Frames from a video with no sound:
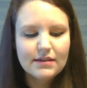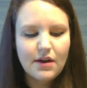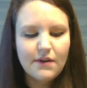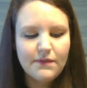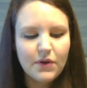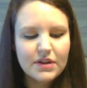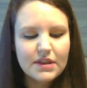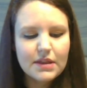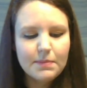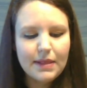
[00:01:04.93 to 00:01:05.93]
go forth in
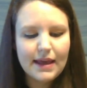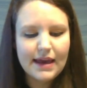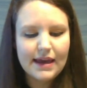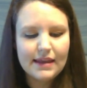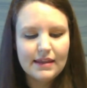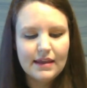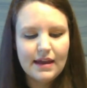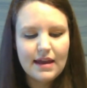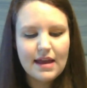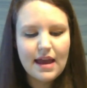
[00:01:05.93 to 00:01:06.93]
the plain,
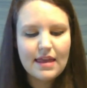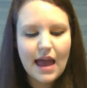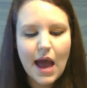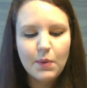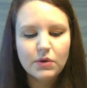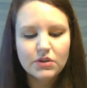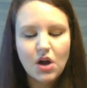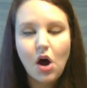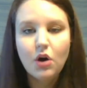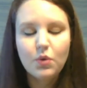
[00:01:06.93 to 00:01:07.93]
and I will
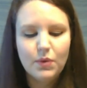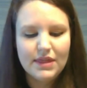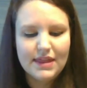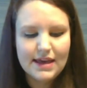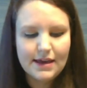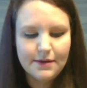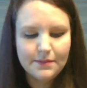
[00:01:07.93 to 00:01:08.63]
talk with thee.